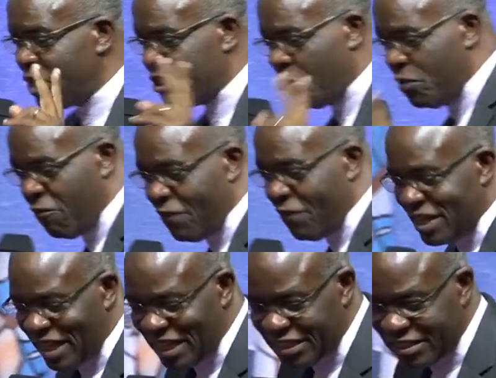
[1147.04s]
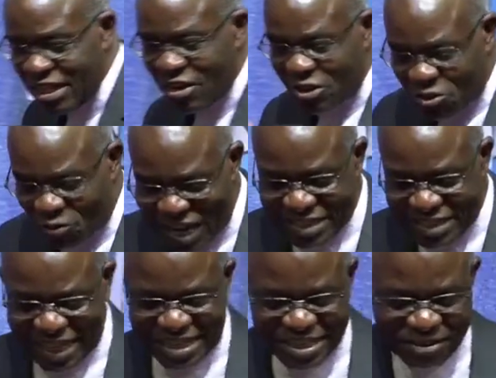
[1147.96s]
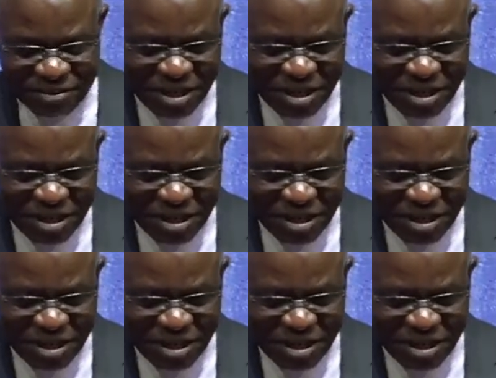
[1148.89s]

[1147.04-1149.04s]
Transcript: two different things. Dress it